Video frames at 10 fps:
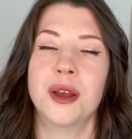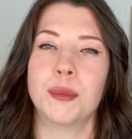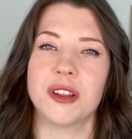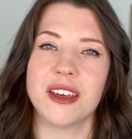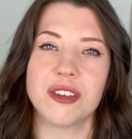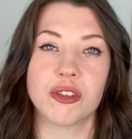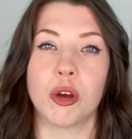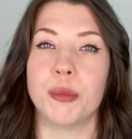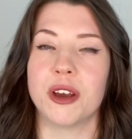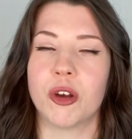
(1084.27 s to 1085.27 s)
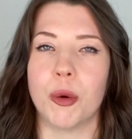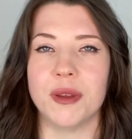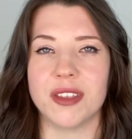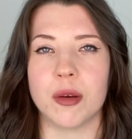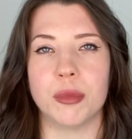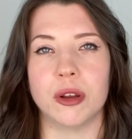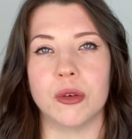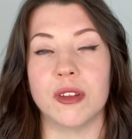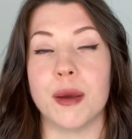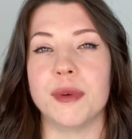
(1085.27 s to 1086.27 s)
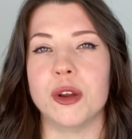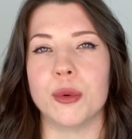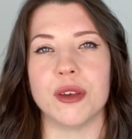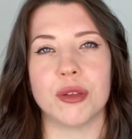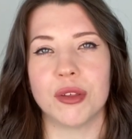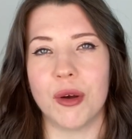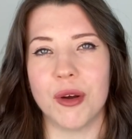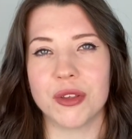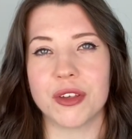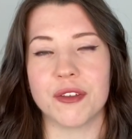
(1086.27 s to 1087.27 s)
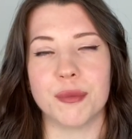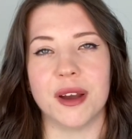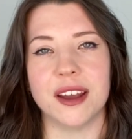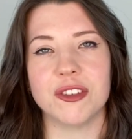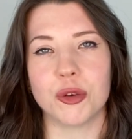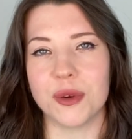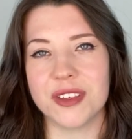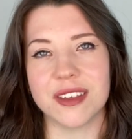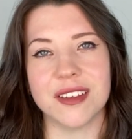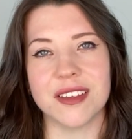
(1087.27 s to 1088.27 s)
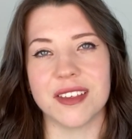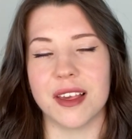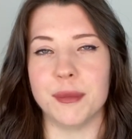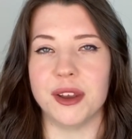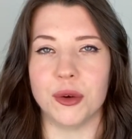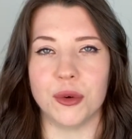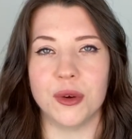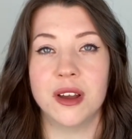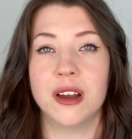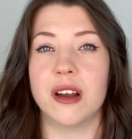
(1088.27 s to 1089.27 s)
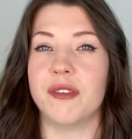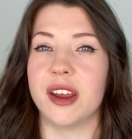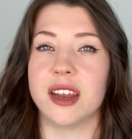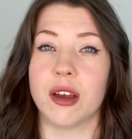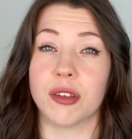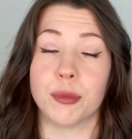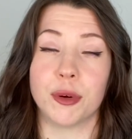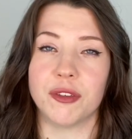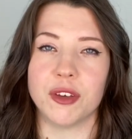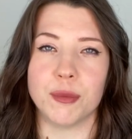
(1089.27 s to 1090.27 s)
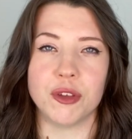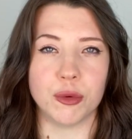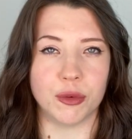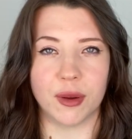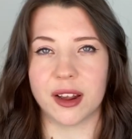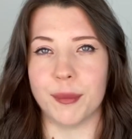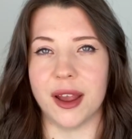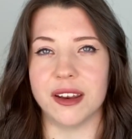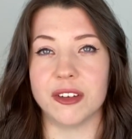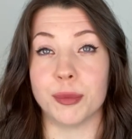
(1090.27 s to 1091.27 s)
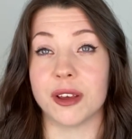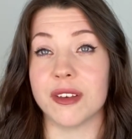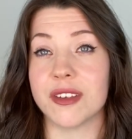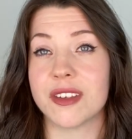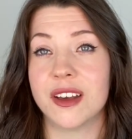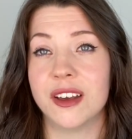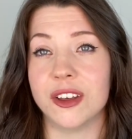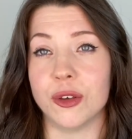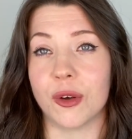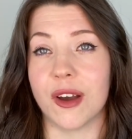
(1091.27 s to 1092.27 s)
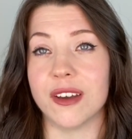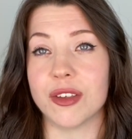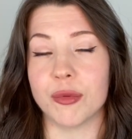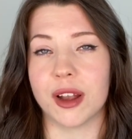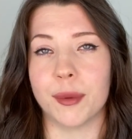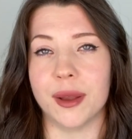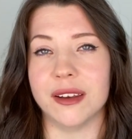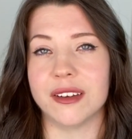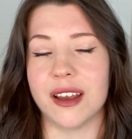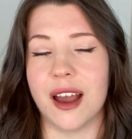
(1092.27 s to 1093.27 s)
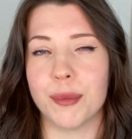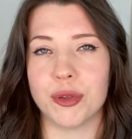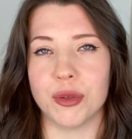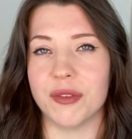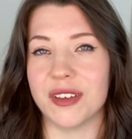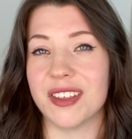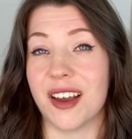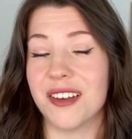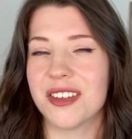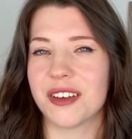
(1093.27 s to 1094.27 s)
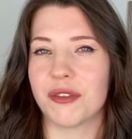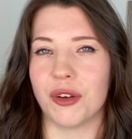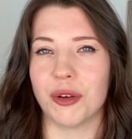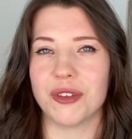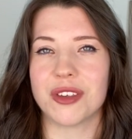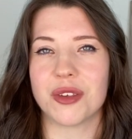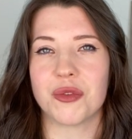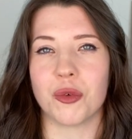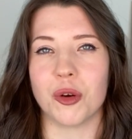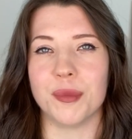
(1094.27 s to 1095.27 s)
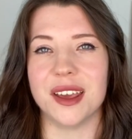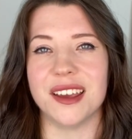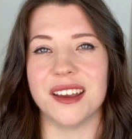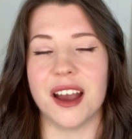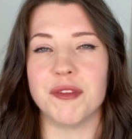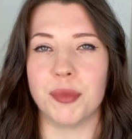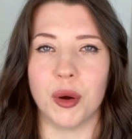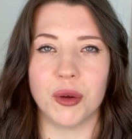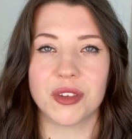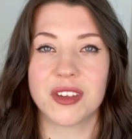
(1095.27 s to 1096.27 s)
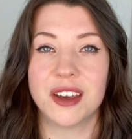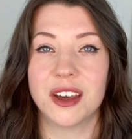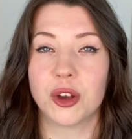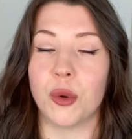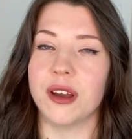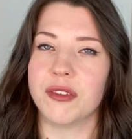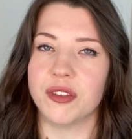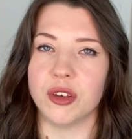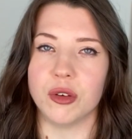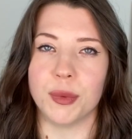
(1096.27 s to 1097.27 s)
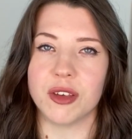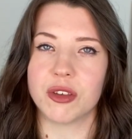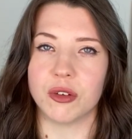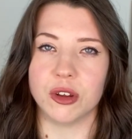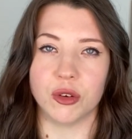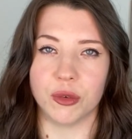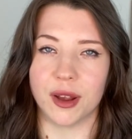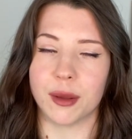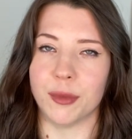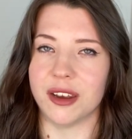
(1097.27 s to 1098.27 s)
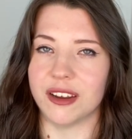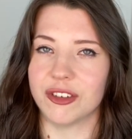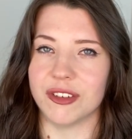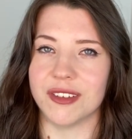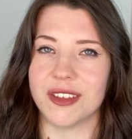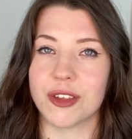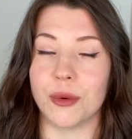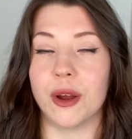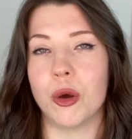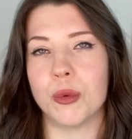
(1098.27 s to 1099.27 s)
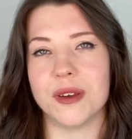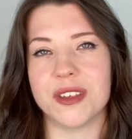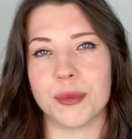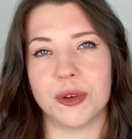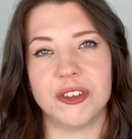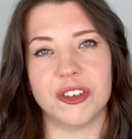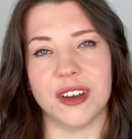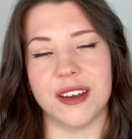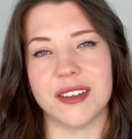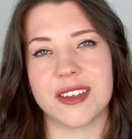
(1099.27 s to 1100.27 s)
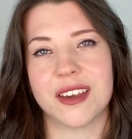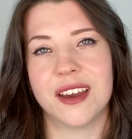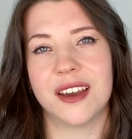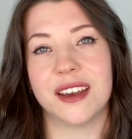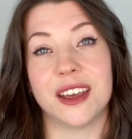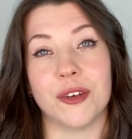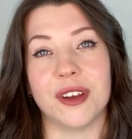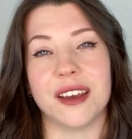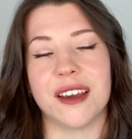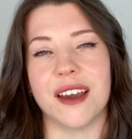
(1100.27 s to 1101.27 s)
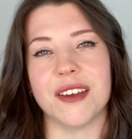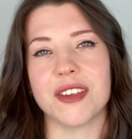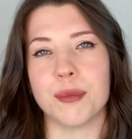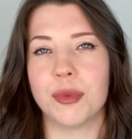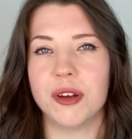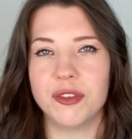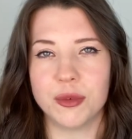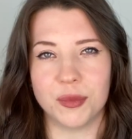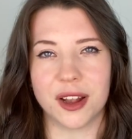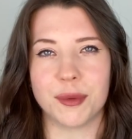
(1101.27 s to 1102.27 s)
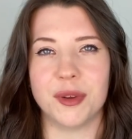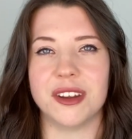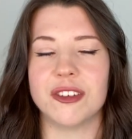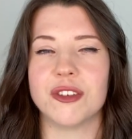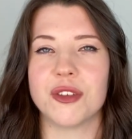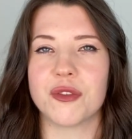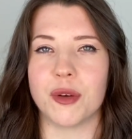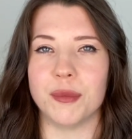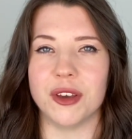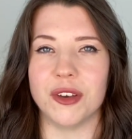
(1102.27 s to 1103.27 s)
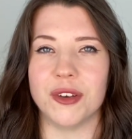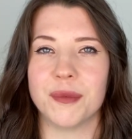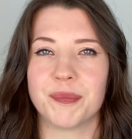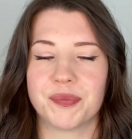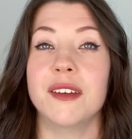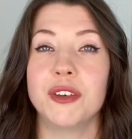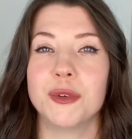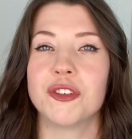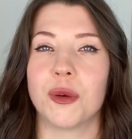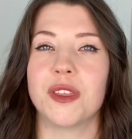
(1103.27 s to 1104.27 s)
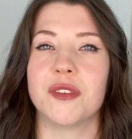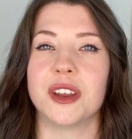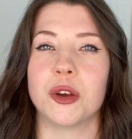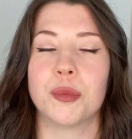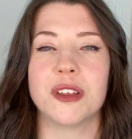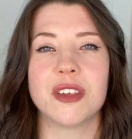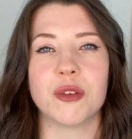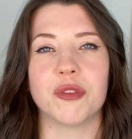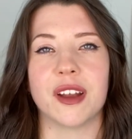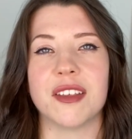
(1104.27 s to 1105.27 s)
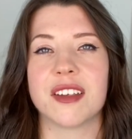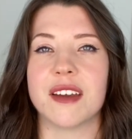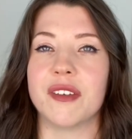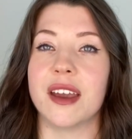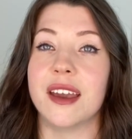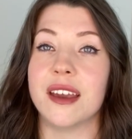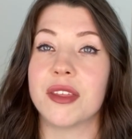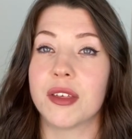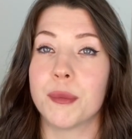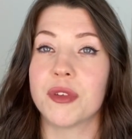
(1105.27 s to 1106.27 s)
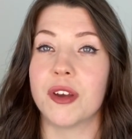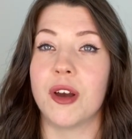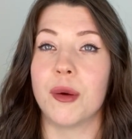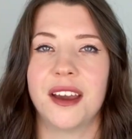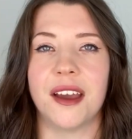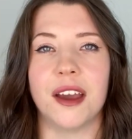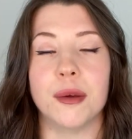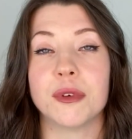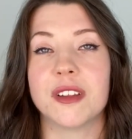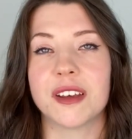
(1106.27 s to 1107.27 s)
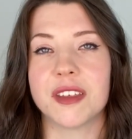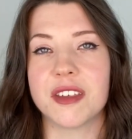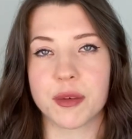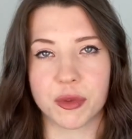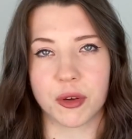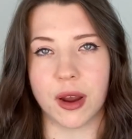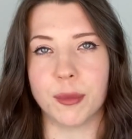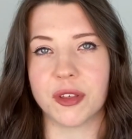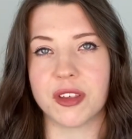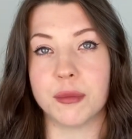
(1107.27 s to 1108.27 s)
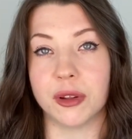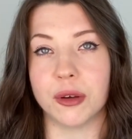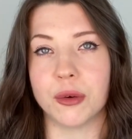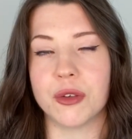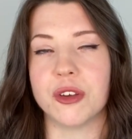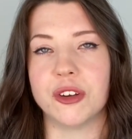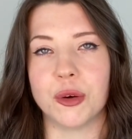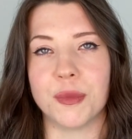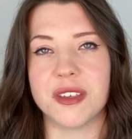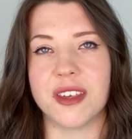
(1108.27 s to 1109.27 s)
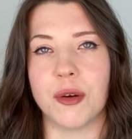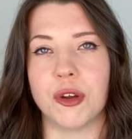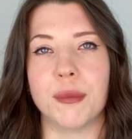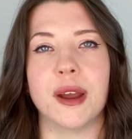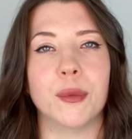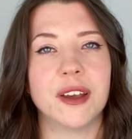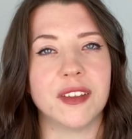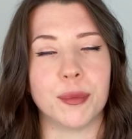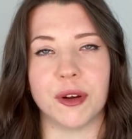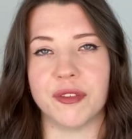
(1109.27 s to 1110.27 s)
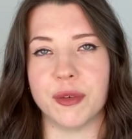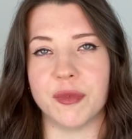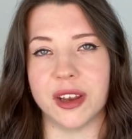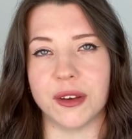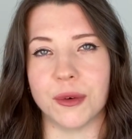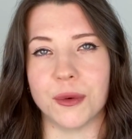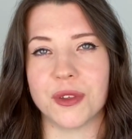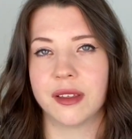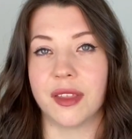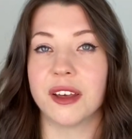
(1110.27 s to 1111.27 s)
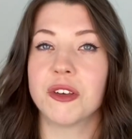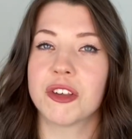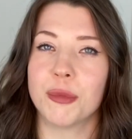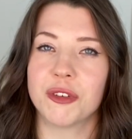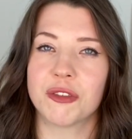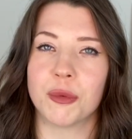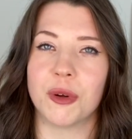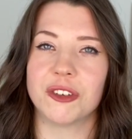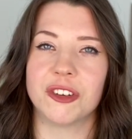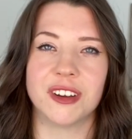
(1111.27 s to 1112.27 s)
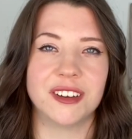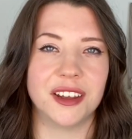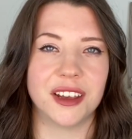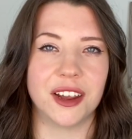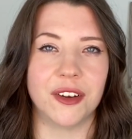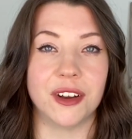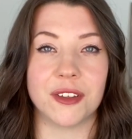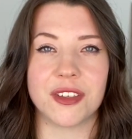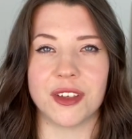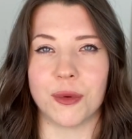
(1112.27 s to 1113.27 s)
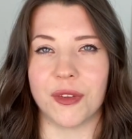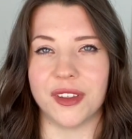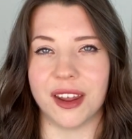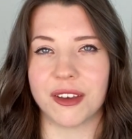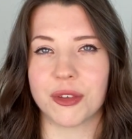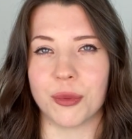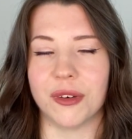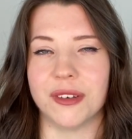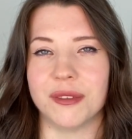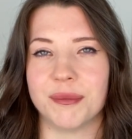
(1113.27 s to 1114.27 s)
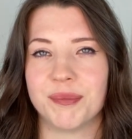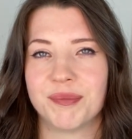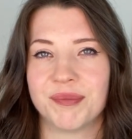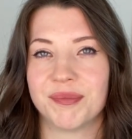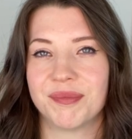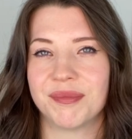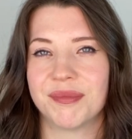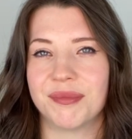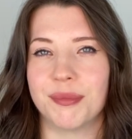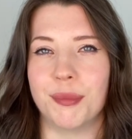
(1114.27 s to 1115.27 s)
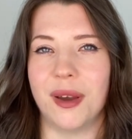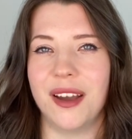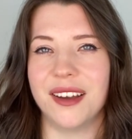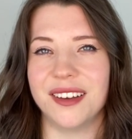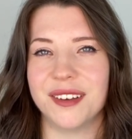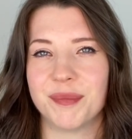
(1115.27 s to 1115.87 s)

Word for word: Please drop me a comment down below, let me know what you thought of my choices, let me know of any other perfumes you would recommend because you guys recommend absolutely fantastic fragrances for me. I've bought quite a few based on your recommendations, so I always appreciate hearing uh, some perfume recommendations from you. If you enjoyed the video, please don't forget to give it a thumbs up and um, click the subscribe button below so you don't miss out on my weekly perfume videos. Thank you so much for watching, take care, and I'll see you on the next one. Bye!